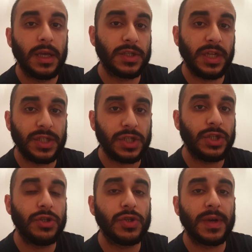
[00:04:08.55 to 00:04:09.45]
So they
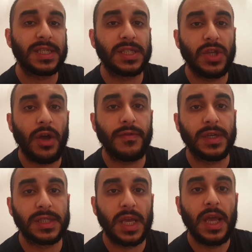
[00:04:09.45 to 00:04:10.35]
just use you as a
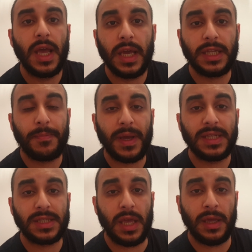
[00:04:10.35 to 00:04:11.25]
service. It
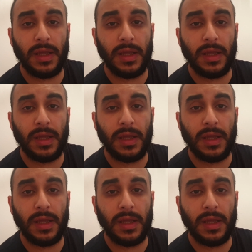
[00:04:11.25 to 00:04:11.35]
depends.